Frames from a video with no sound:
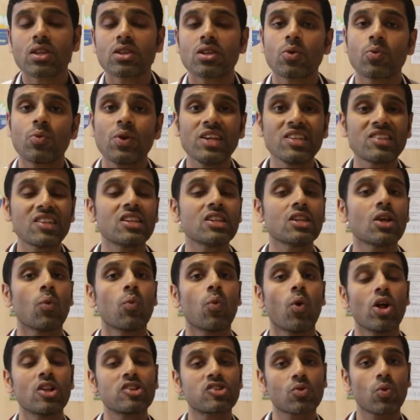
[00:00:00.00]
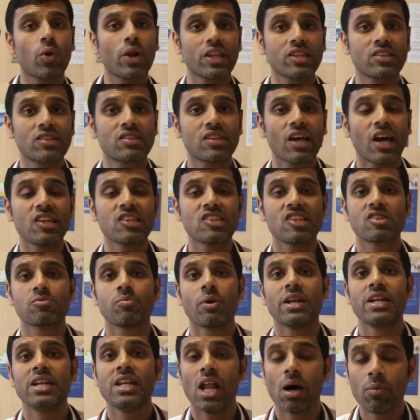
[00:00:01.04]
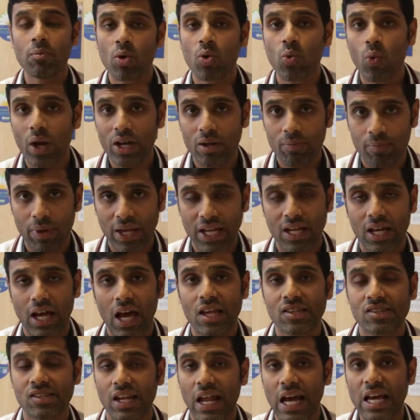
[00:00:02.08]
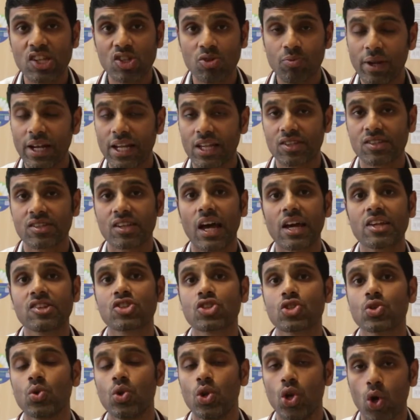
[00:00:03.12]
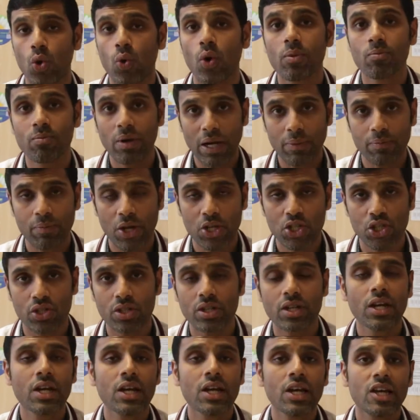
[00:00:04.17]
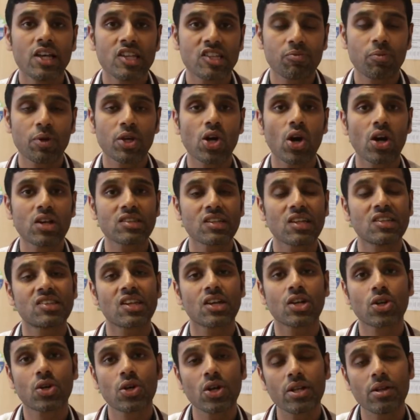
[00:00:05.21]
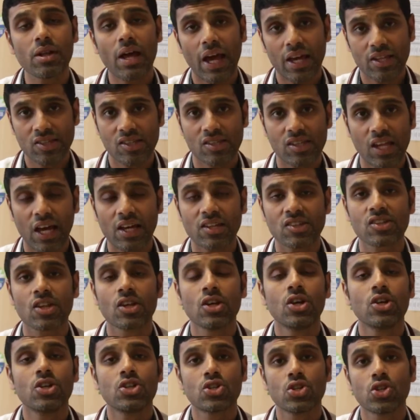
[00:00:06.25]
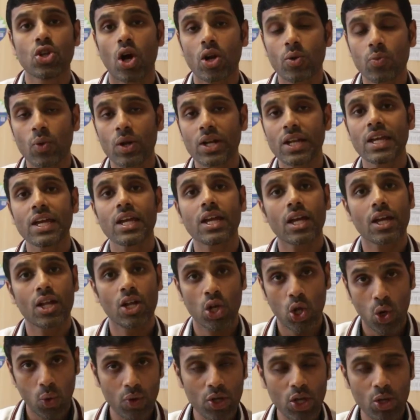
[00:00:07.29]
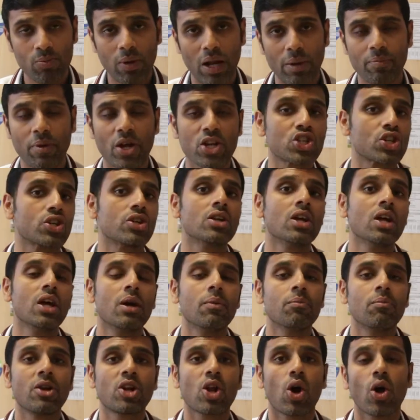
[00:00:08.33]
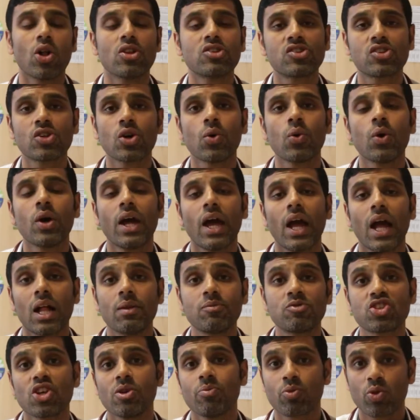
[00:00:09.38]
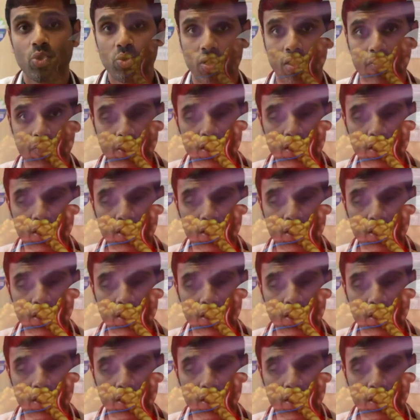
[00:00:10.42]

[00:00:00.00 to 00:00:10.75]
The reason the wall squat exercise is my number one pick as an isometric exercise to lower blood pressure is because it's a good exercise to not only lower your blood pressure, but also helps to improve your